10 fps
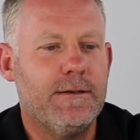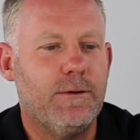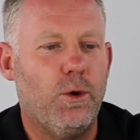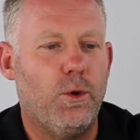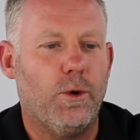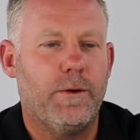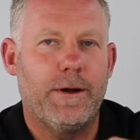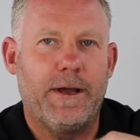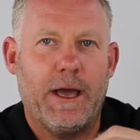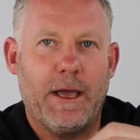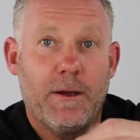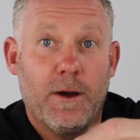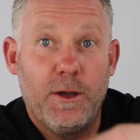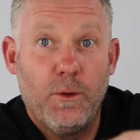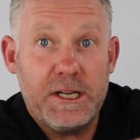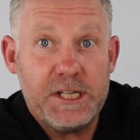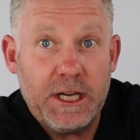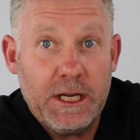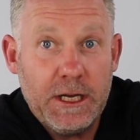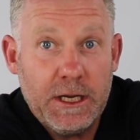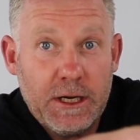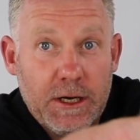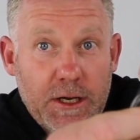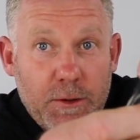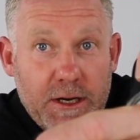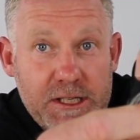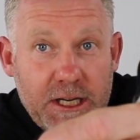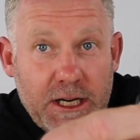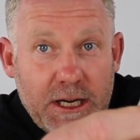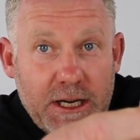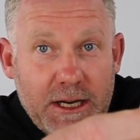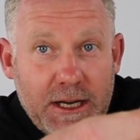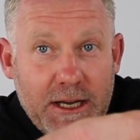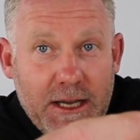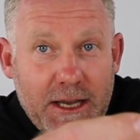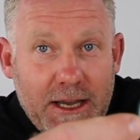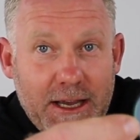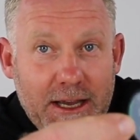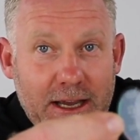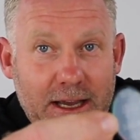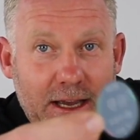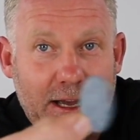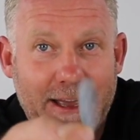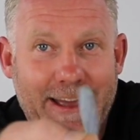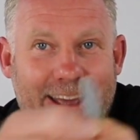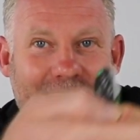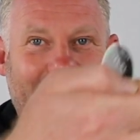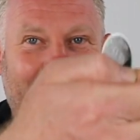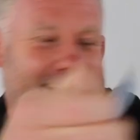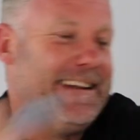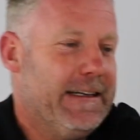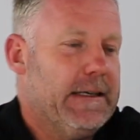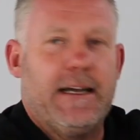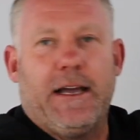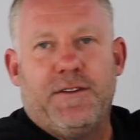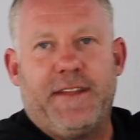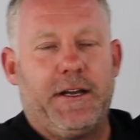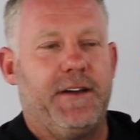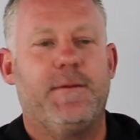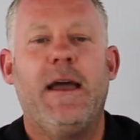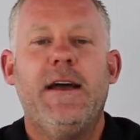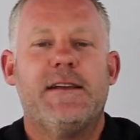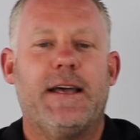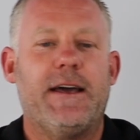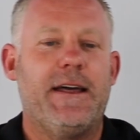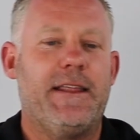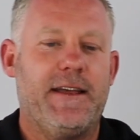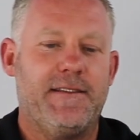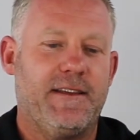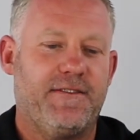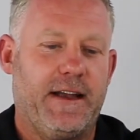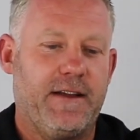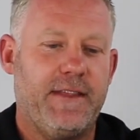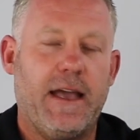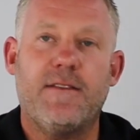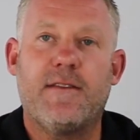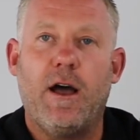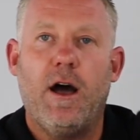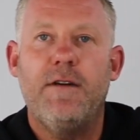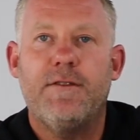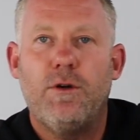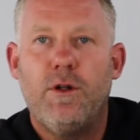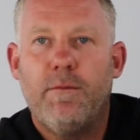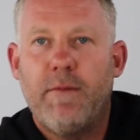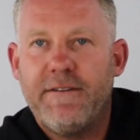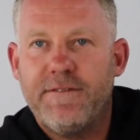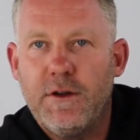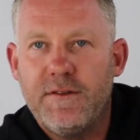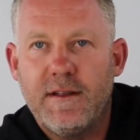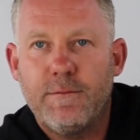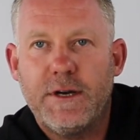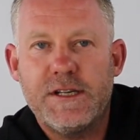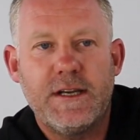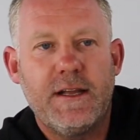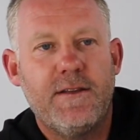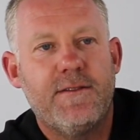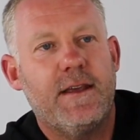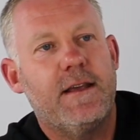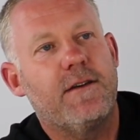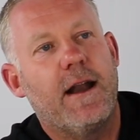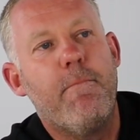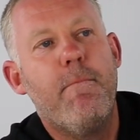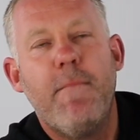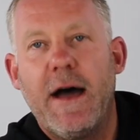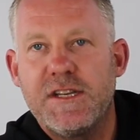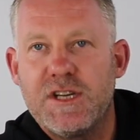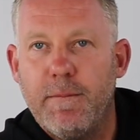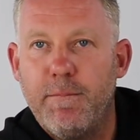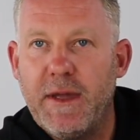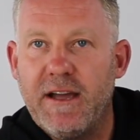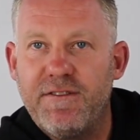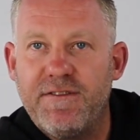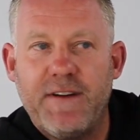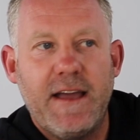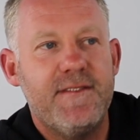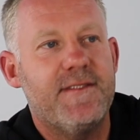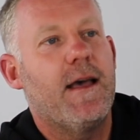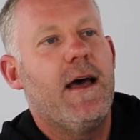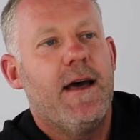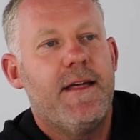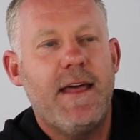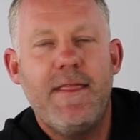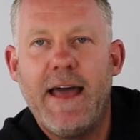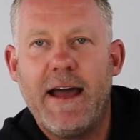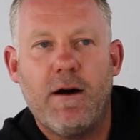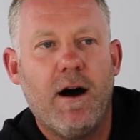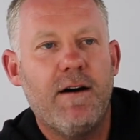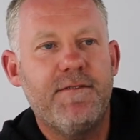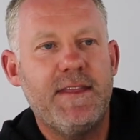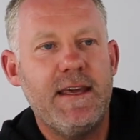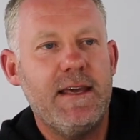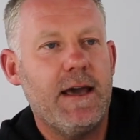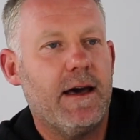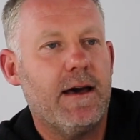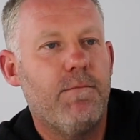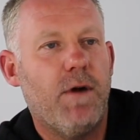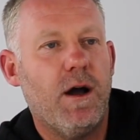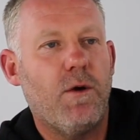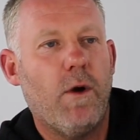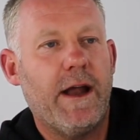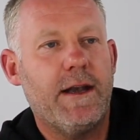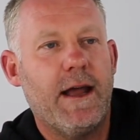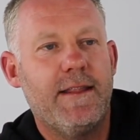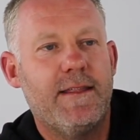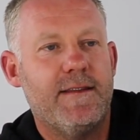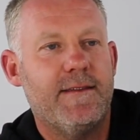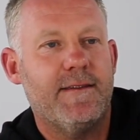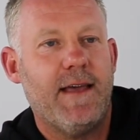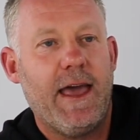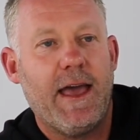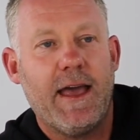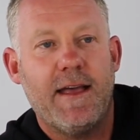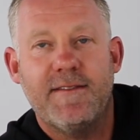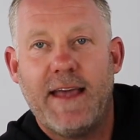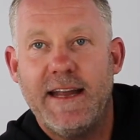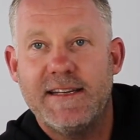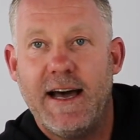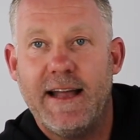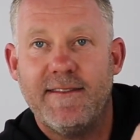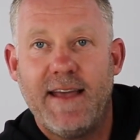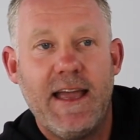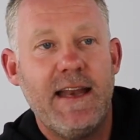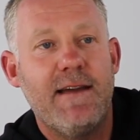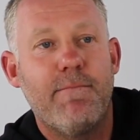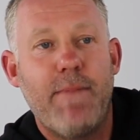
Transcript: Ooh, okay, are you watching? Are you watching? Okay, off that goes. So there's the fun of that. So overall, my first impression is it's got a much bigger face than that of the Mark 1. This has a titanium